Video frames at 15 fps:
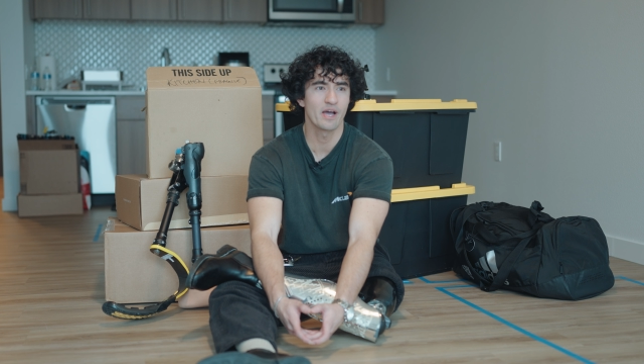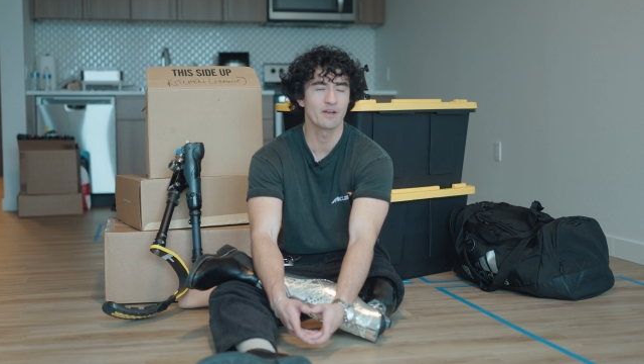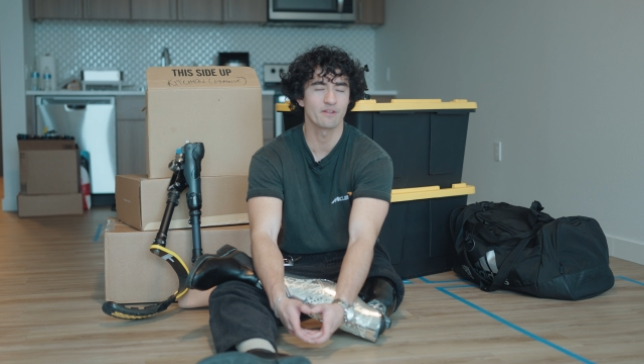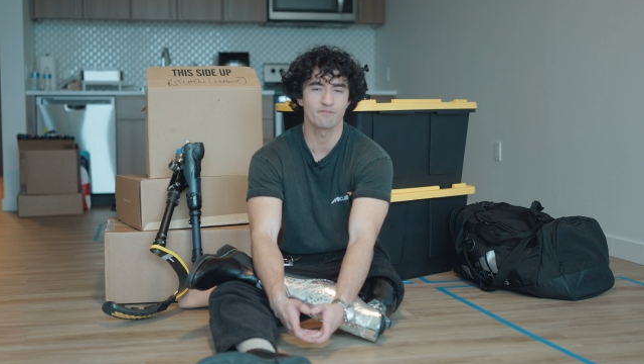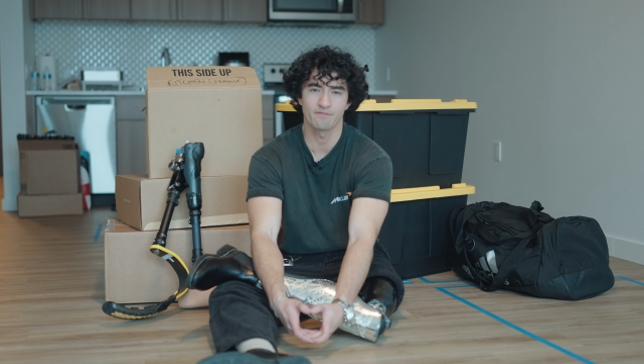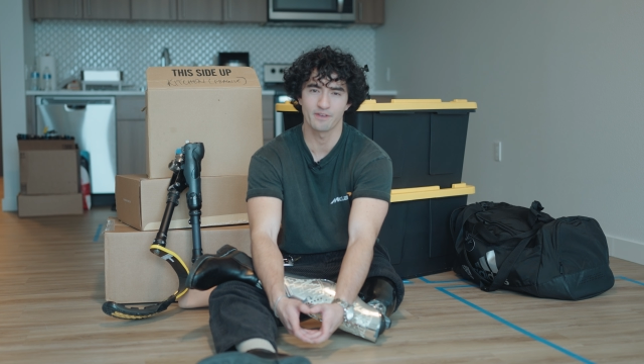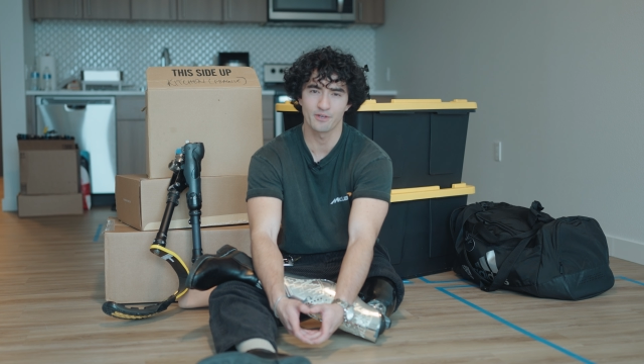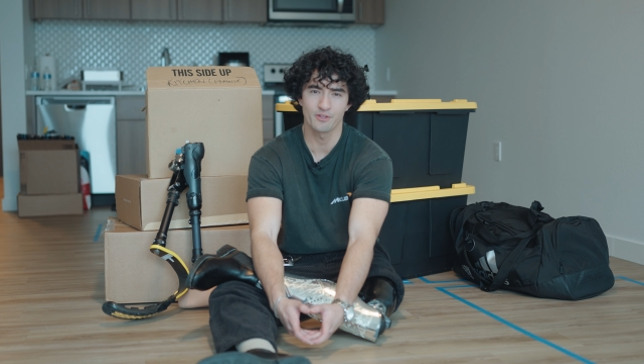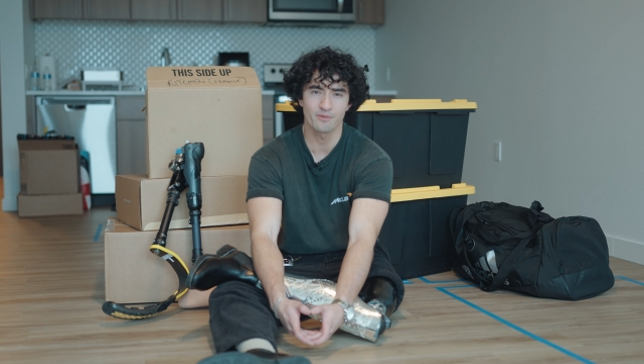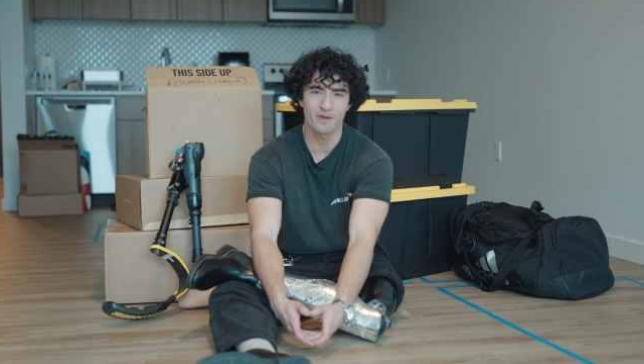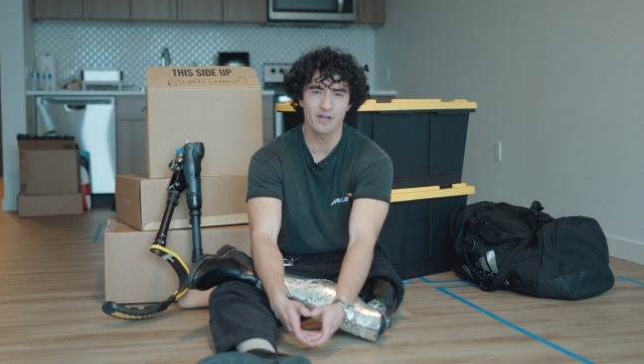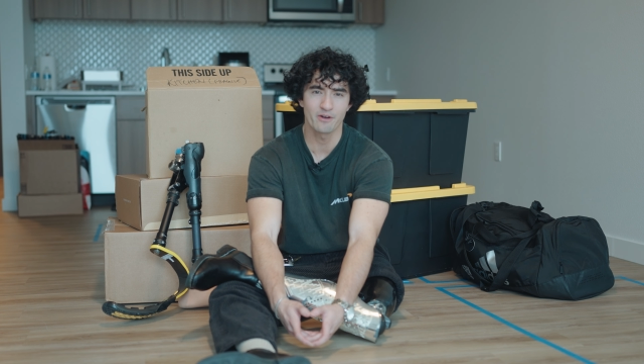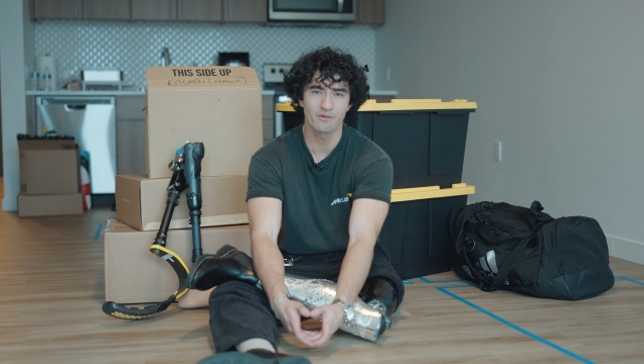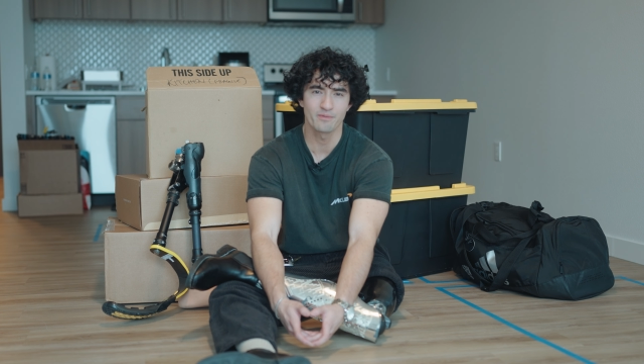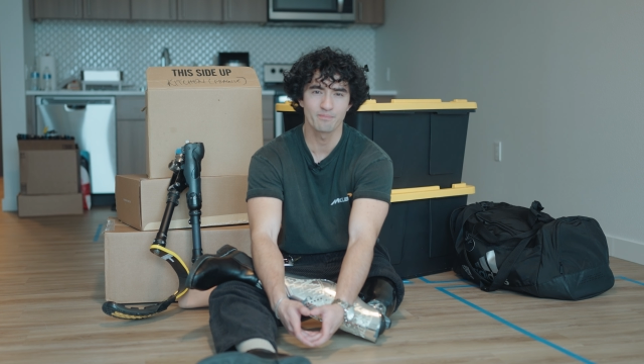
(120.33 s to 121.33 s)
how to feel
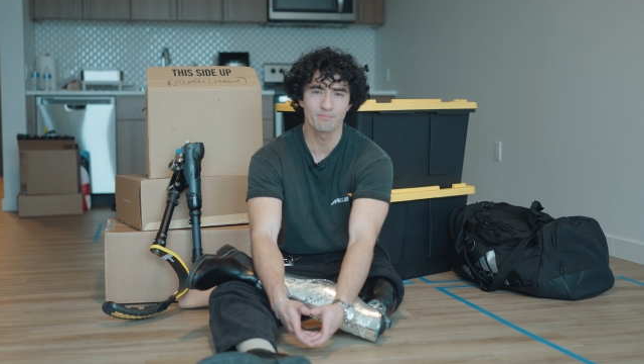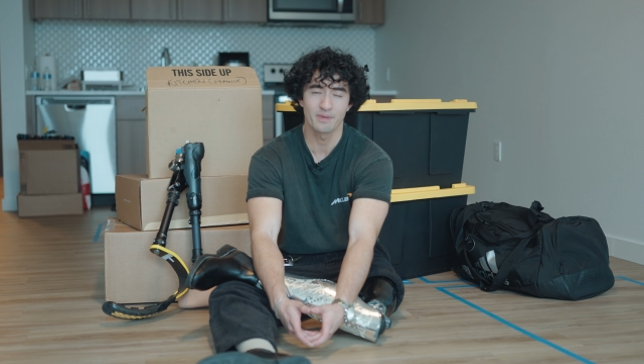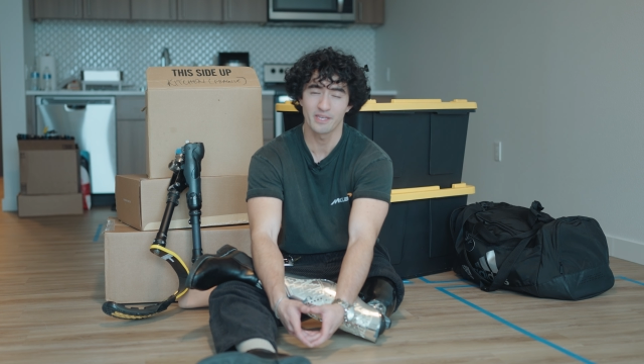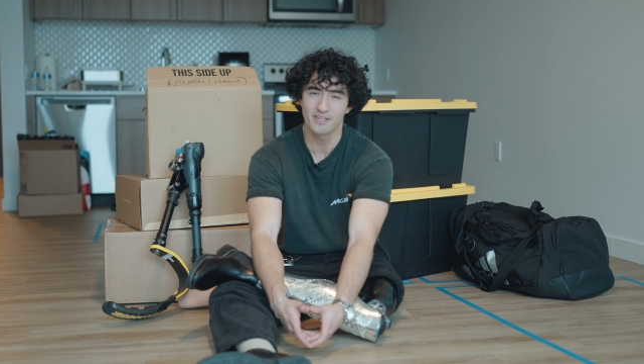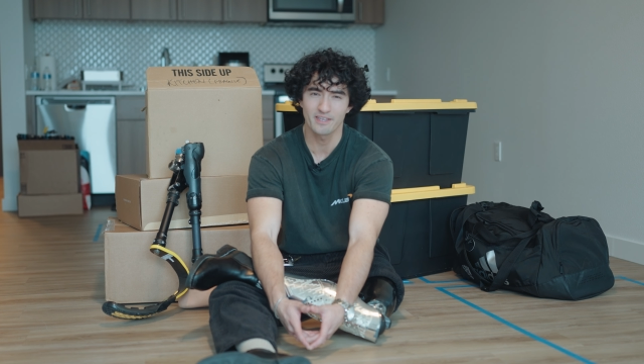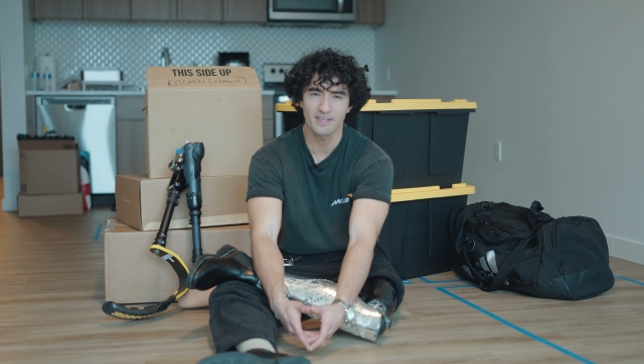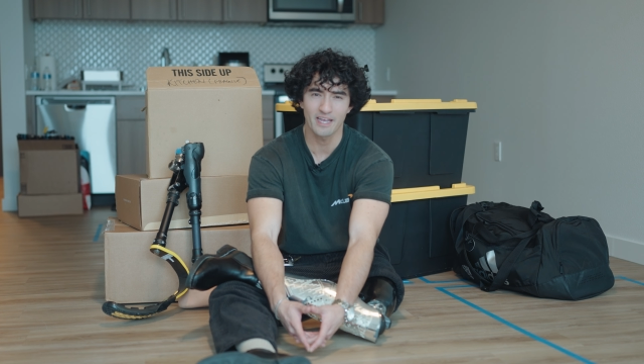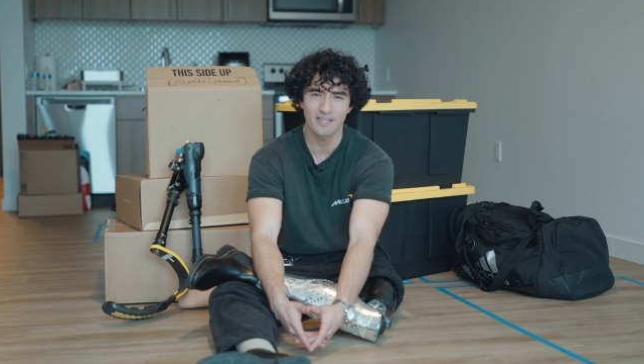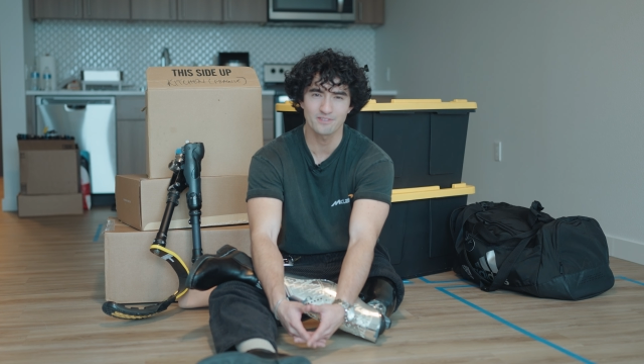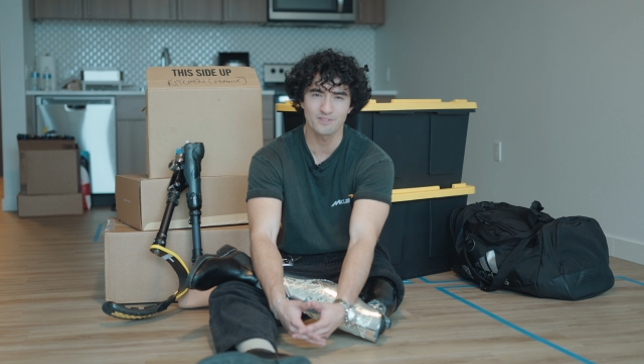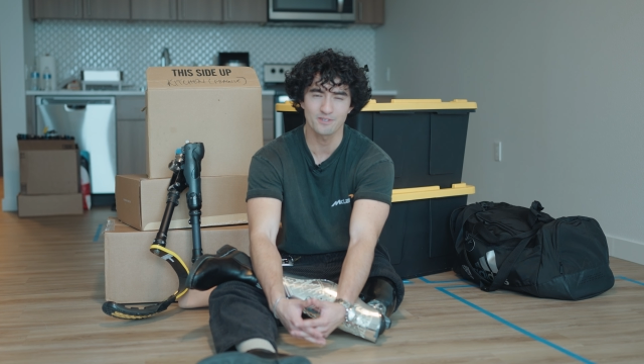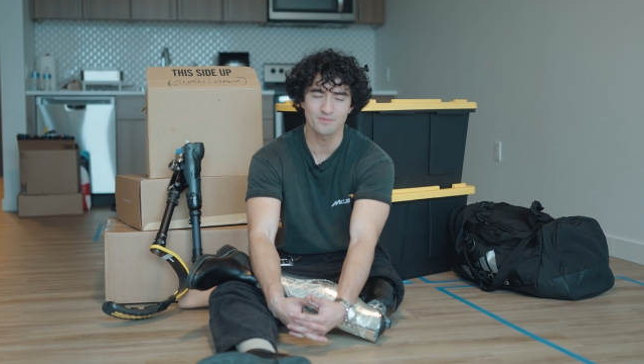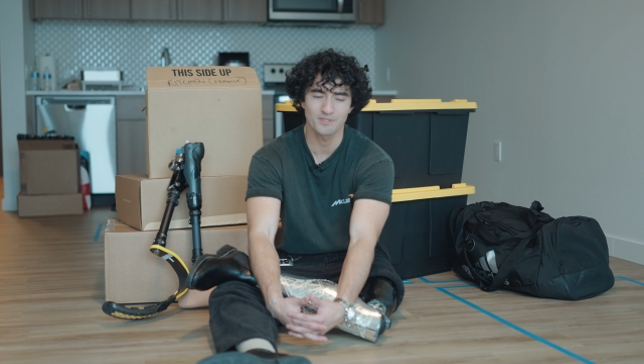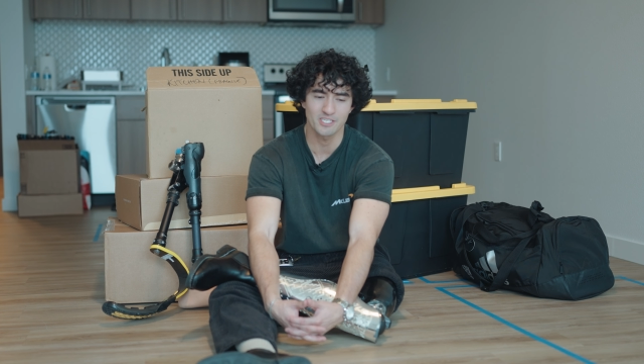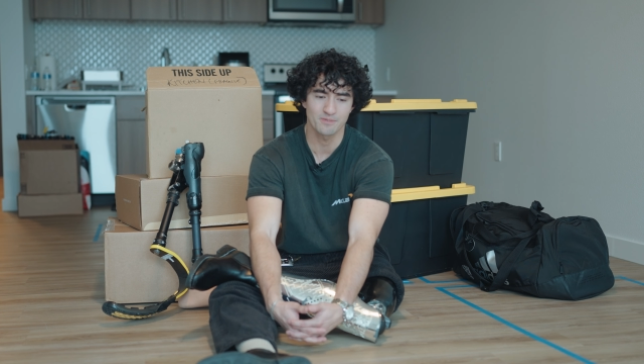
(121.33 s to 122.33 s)
about beating
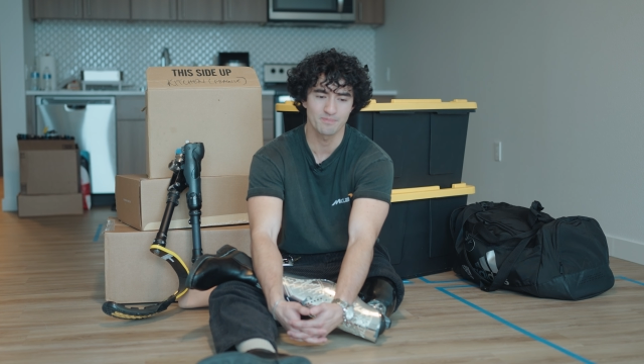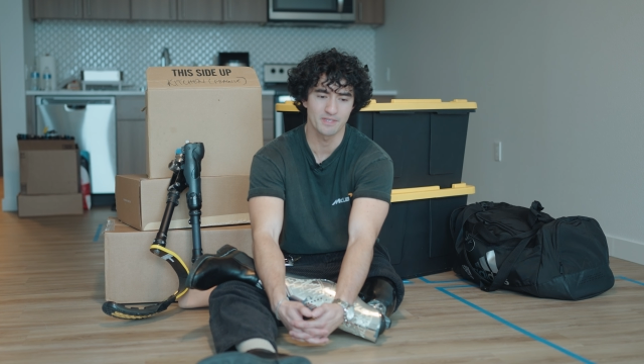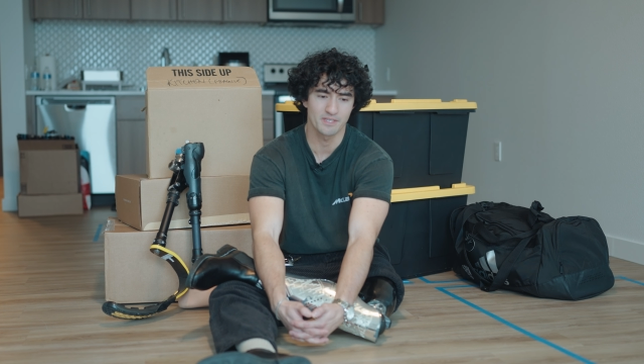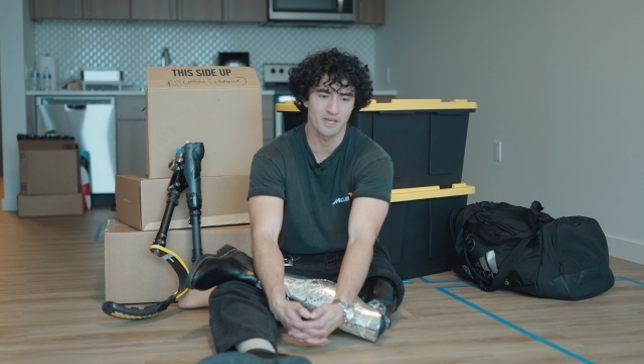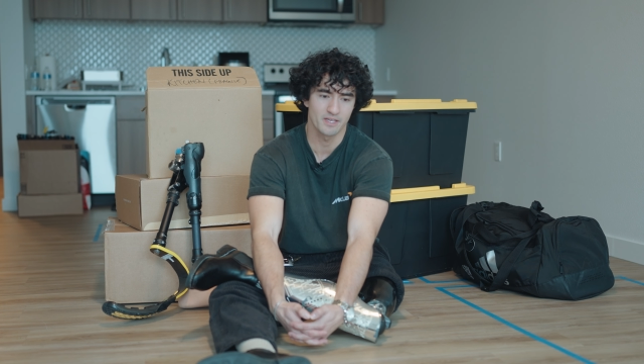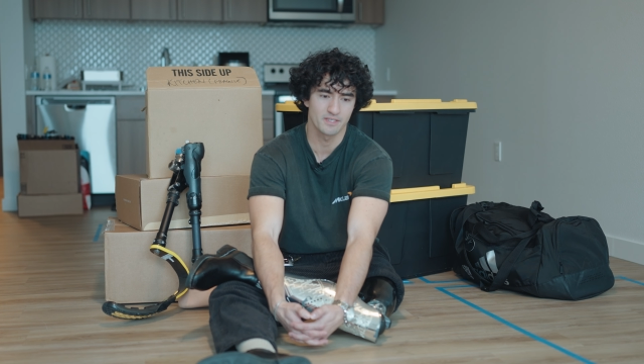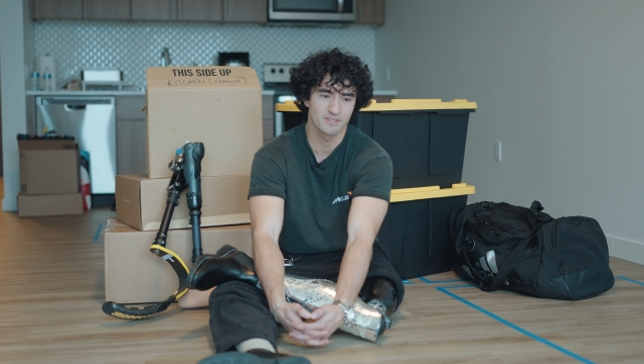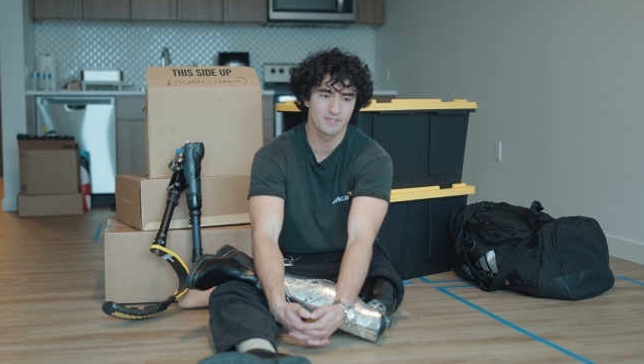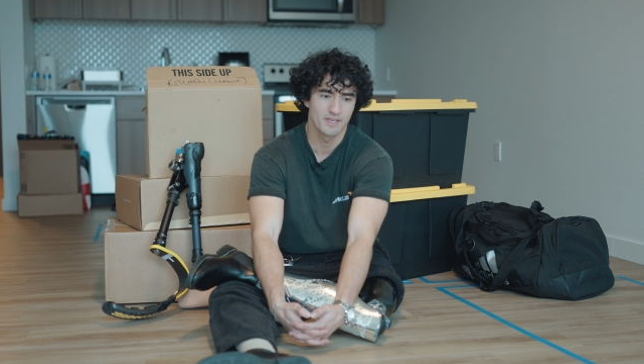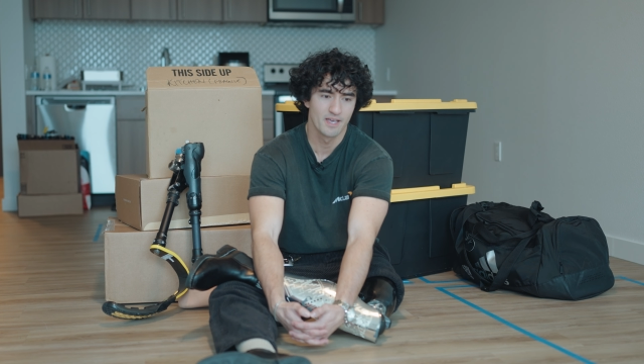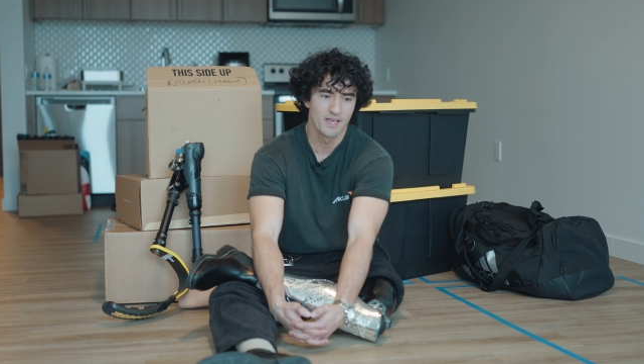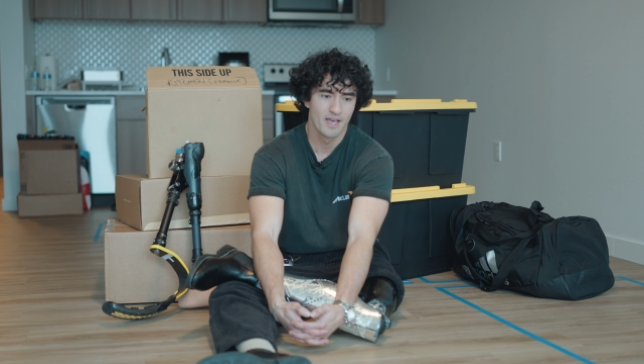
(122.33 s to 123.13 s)
cancer just because